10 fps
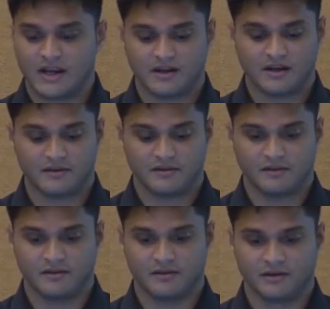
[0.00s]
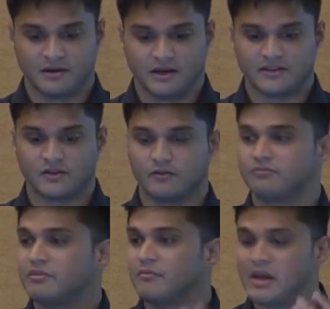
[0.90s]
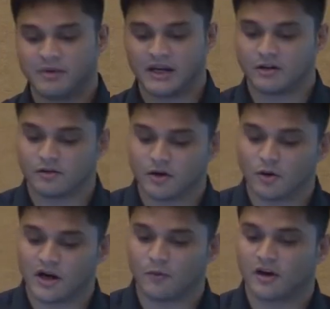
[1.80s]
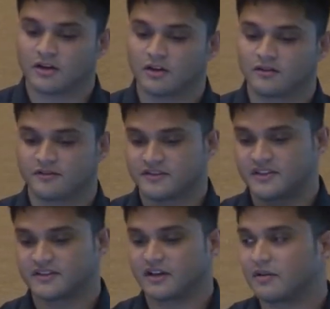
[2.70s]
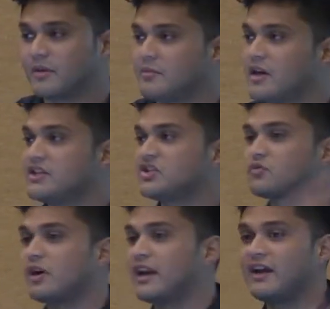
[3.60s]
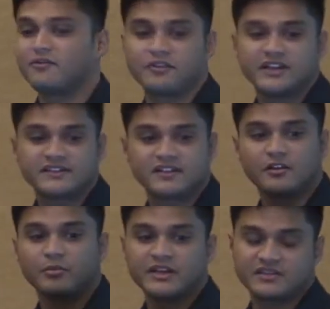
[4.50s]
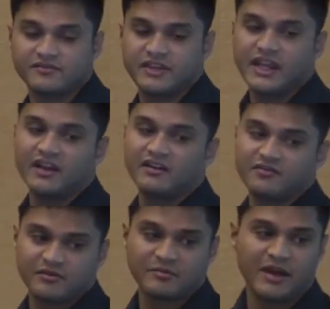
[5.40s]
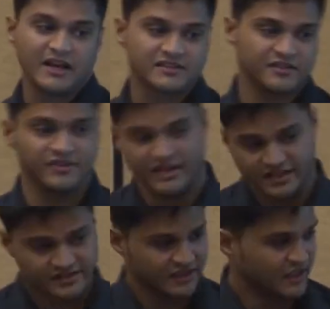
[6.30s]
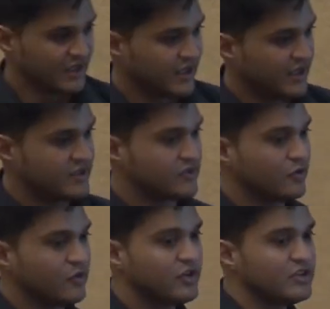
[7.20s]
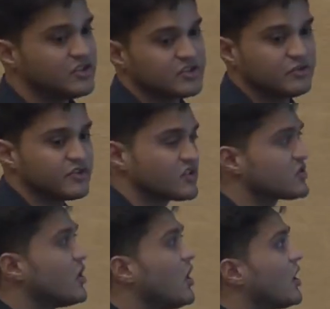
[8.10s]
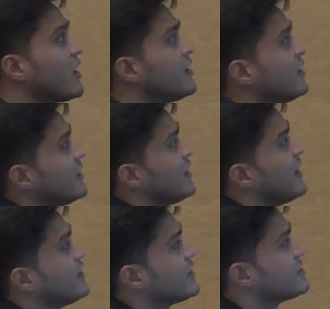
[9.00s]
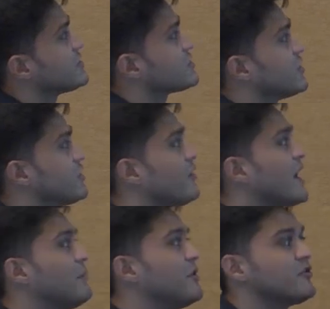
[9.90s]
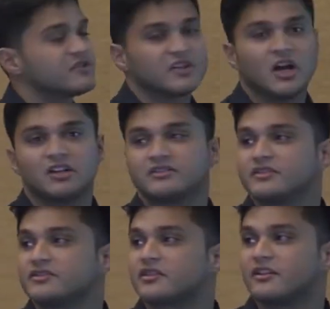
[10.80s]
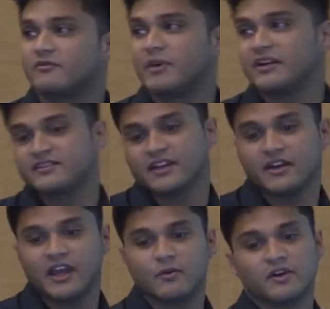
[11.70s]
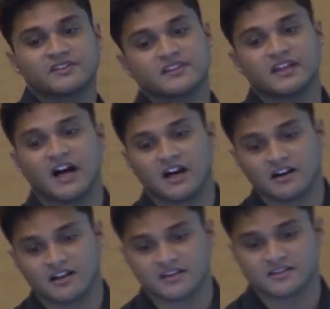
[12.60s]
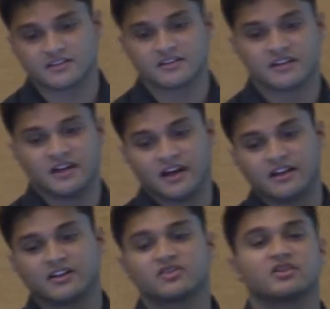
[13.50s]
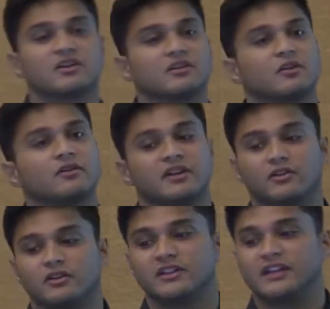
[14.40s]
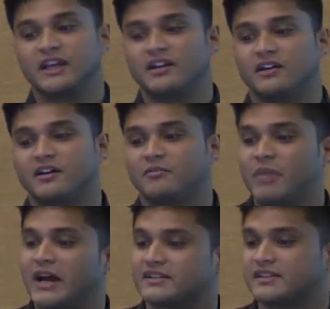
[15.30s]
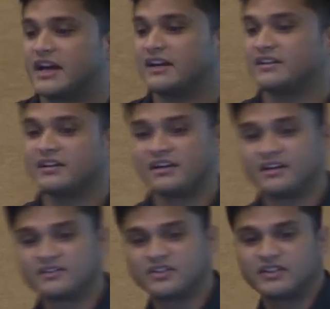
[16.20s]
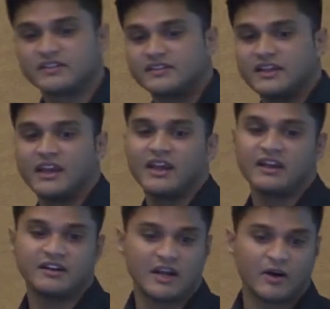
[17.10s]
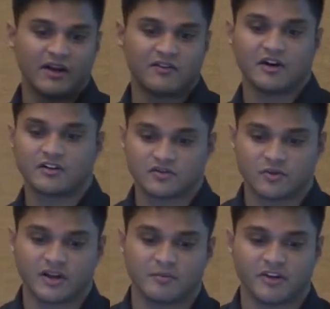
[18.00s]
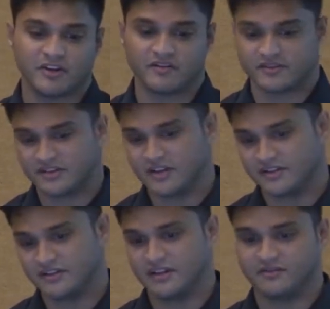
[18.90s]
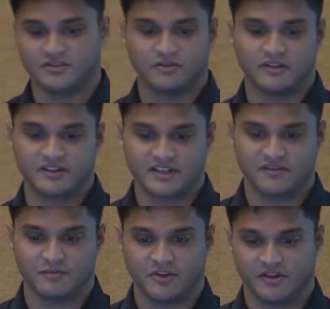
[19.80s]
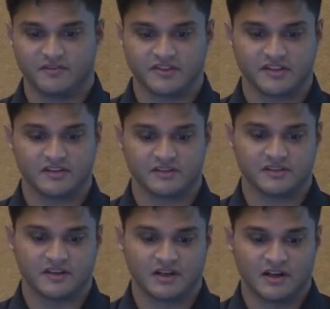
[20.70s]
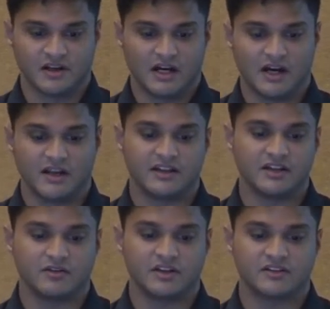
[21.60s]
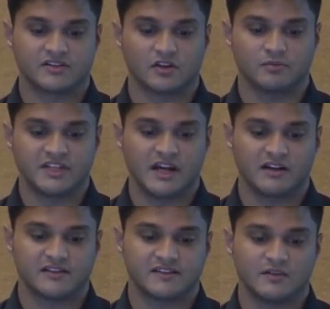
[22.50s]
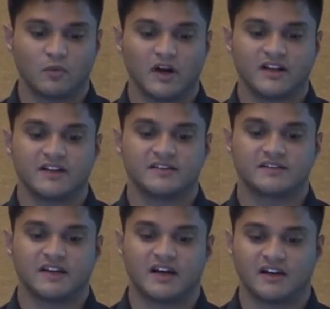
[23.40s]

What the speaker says: Yeah. And so maybe I don't know I want to look for syslog. Maybe I just want every single piece of data from the past 7 days. And so you can just do a star, and it can just start grabbing results. It'll start by saying, hey, what's in the hot clusters? And it'll start loading the data past that. So you can see, hey, now I have 120 million results. I have 207 million results. And then you can scope down and see what is